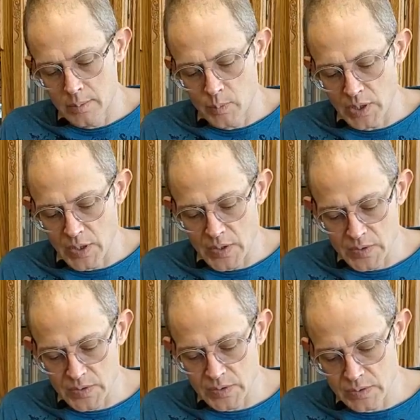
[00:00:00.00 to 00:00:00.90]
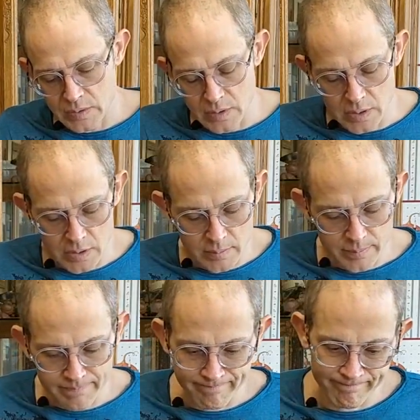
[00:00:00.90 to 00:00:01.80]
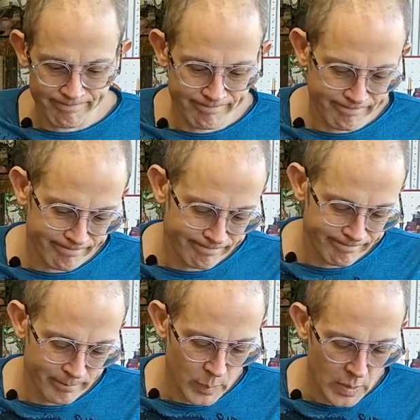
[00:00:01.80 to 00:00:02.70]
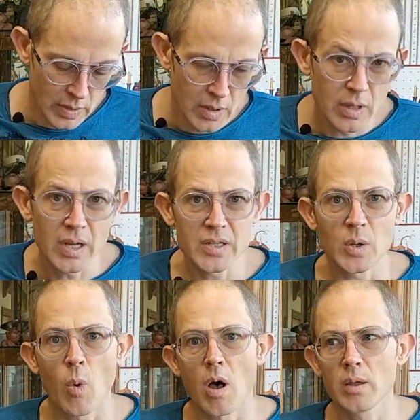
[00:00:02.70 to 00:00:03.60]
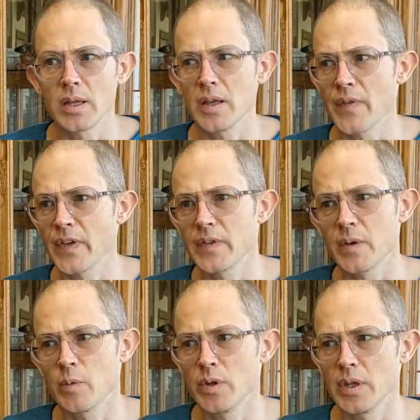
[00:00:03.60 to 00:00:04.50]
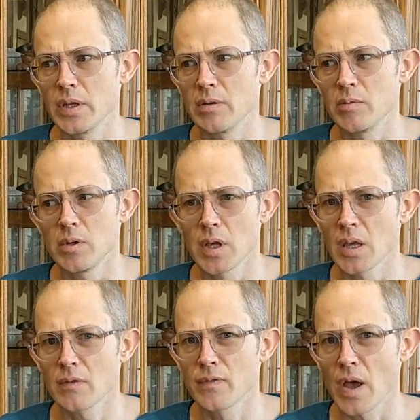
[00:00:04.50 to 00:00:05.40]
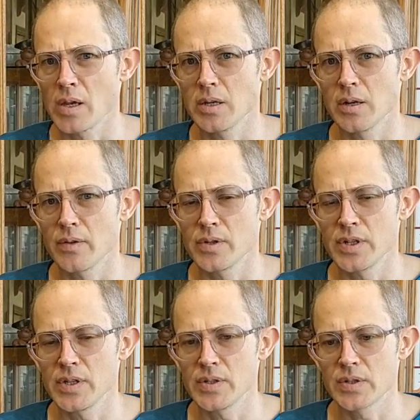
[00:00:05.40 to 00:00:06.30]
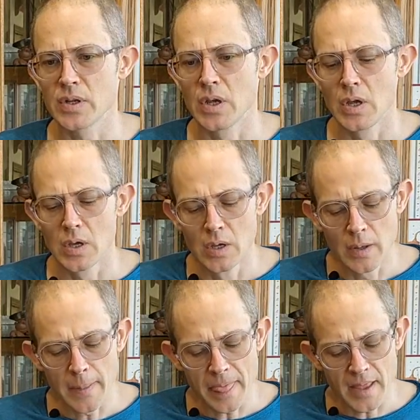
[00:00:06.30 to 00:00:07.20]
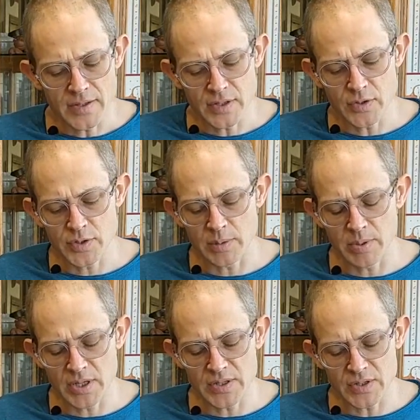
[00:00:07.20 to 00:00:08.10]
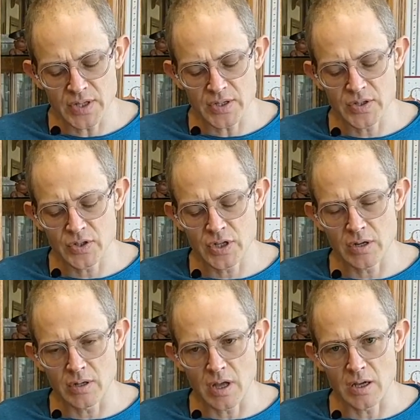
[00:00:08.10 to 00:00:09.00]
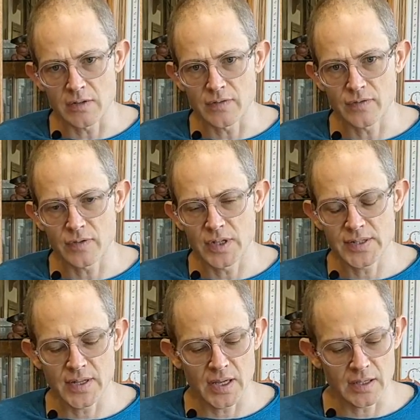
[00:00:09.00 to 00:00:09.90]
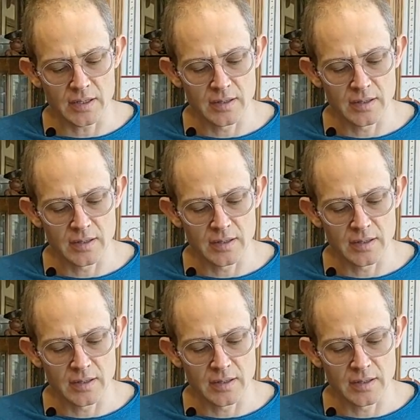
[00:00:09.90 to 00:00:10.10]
because it has a quality, I think, that really you can't find in other teas. It's interesting because it does share a lot of. It's like